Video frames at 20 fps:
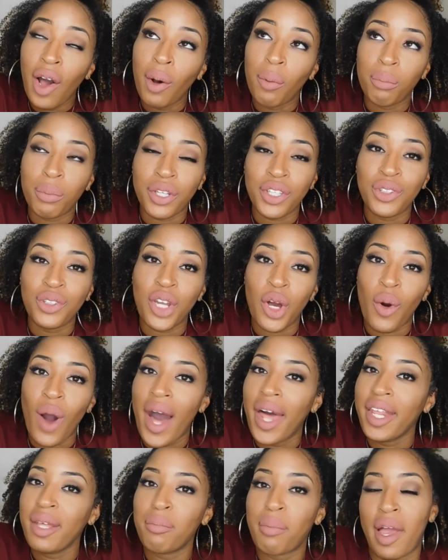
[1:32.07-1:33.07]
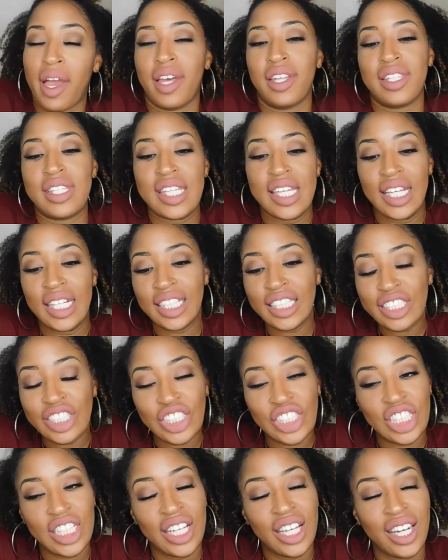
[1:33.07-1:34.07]
but you know, I didn't pay
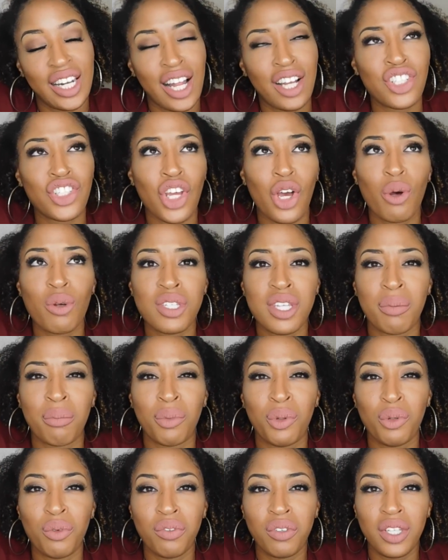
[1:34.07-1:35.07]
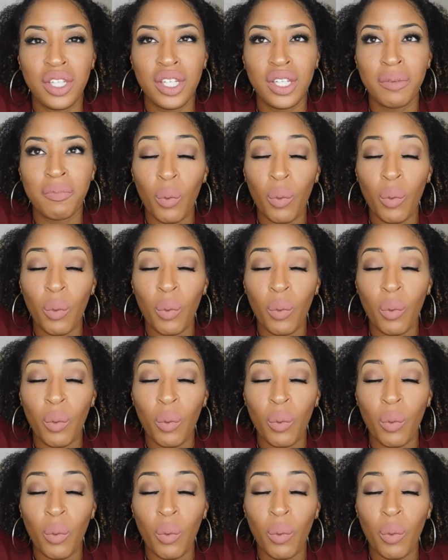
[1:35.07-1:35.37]
attention. I chose a movie.